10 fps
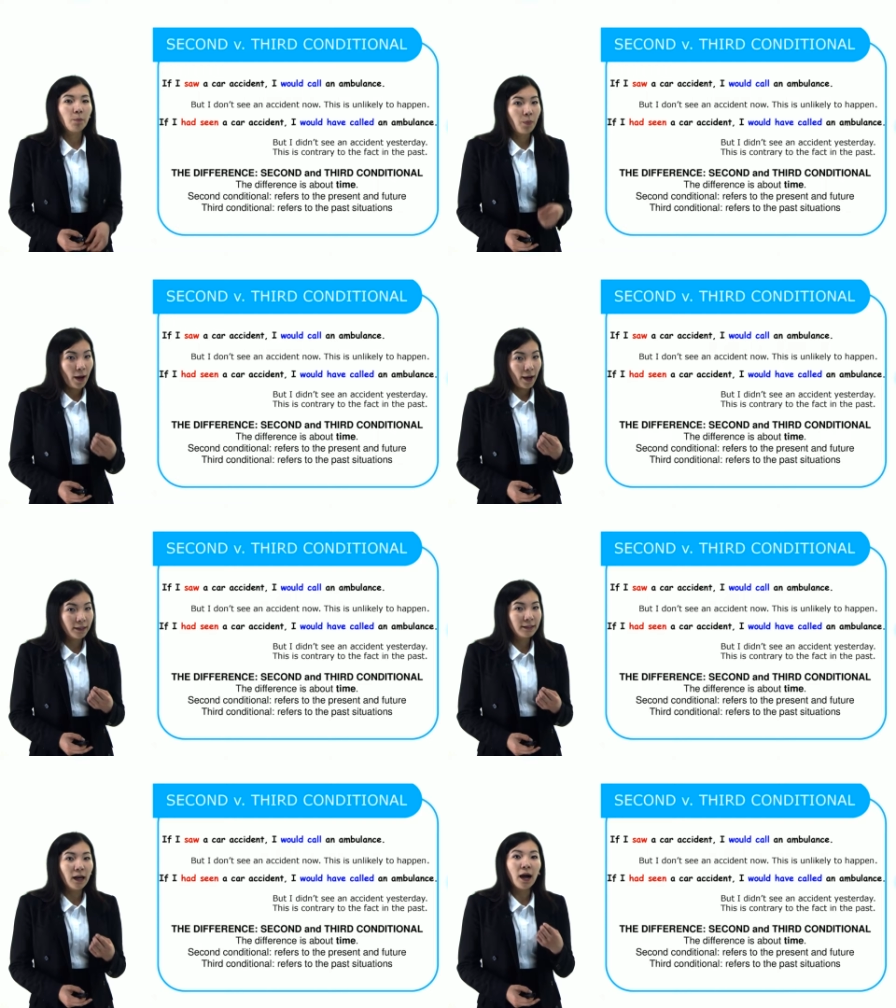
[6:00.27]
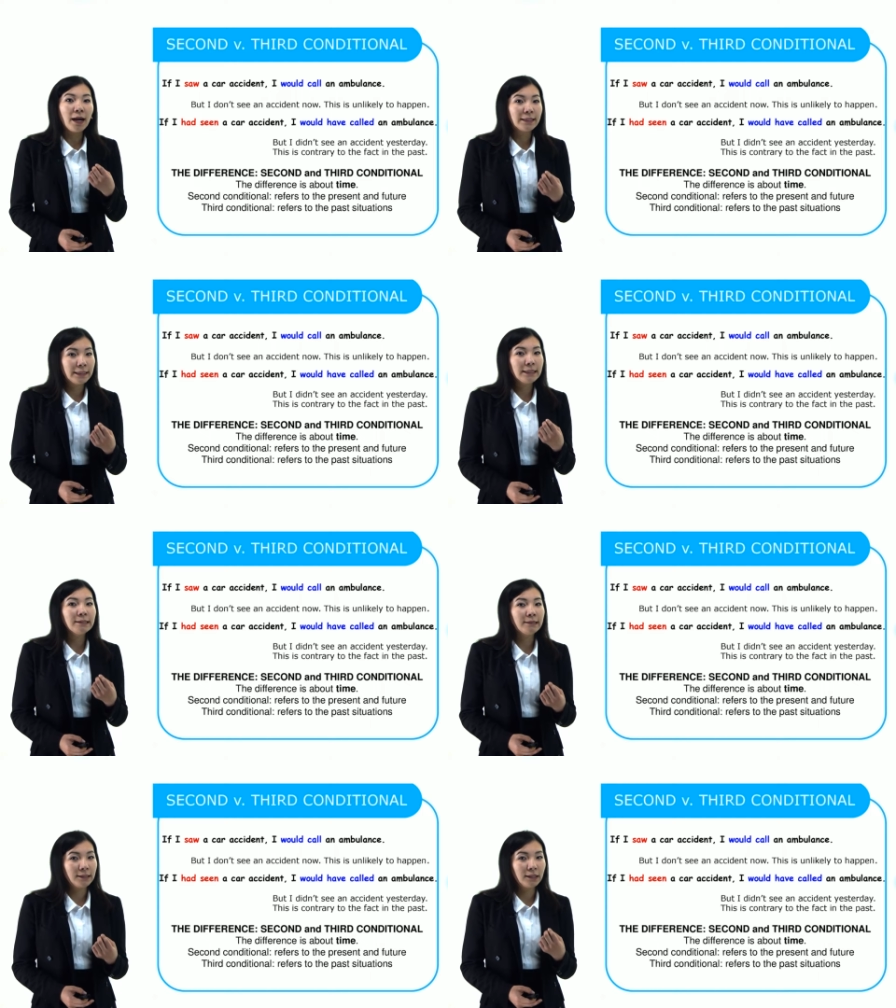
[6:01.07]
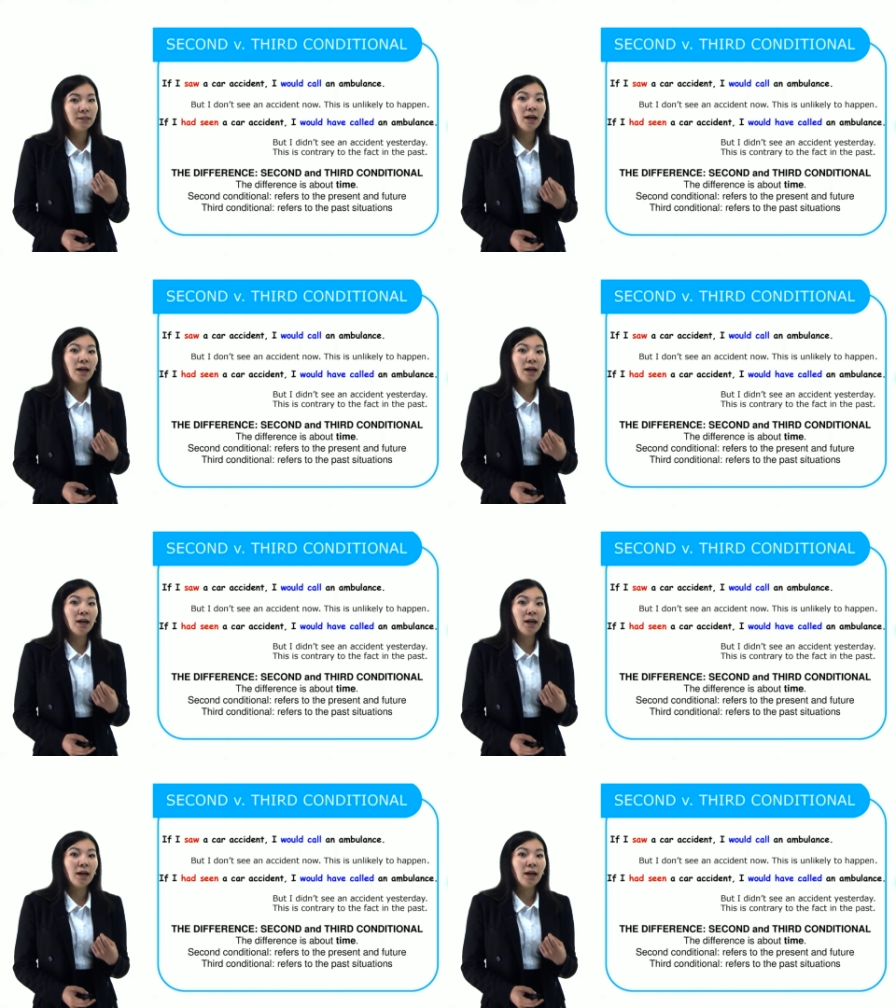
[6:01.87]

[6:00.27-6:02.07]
But I didn't see the